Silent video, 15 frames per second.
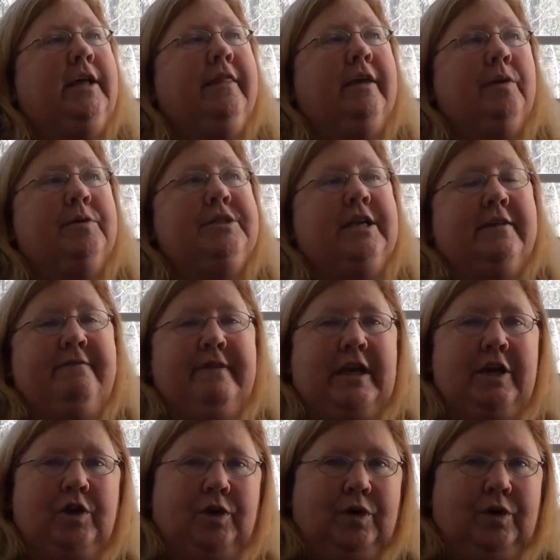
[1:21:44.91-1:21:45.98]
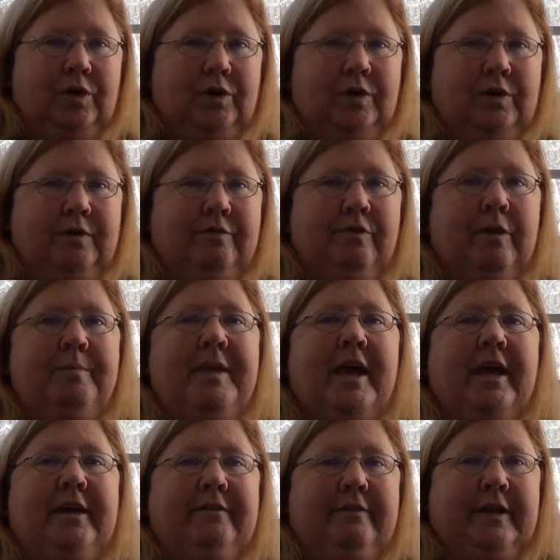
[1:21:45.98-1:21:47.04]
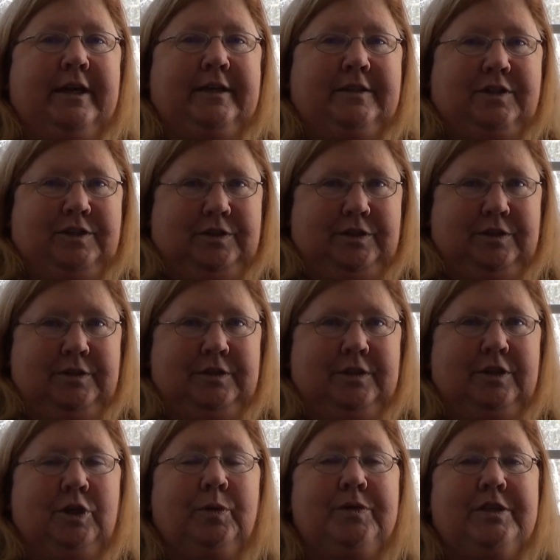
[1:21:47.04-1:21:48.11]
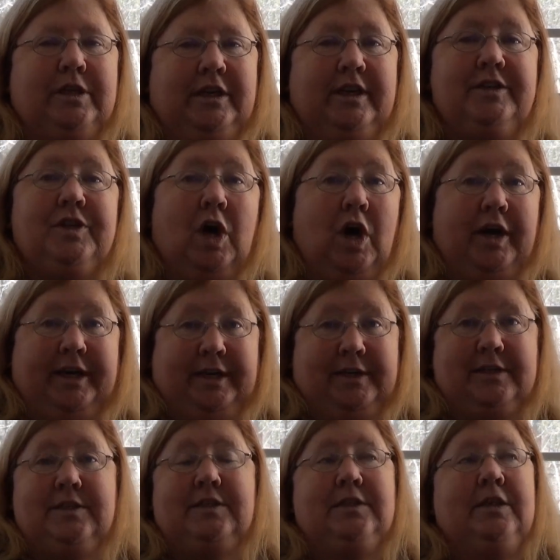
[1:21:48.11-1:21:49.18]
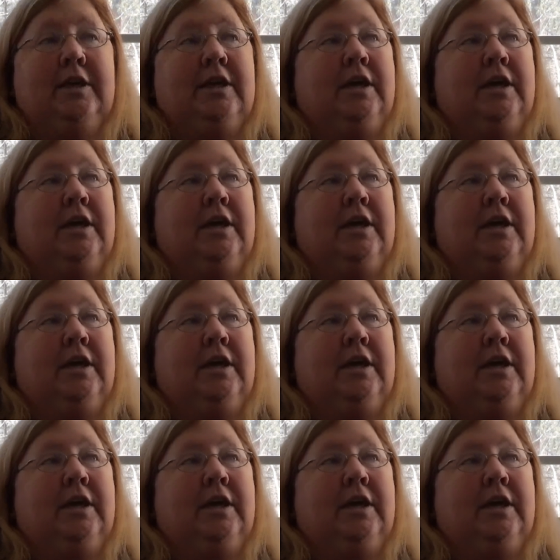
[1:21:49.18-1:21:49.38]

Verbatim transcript: There was a vendor right. from that event who was in his audience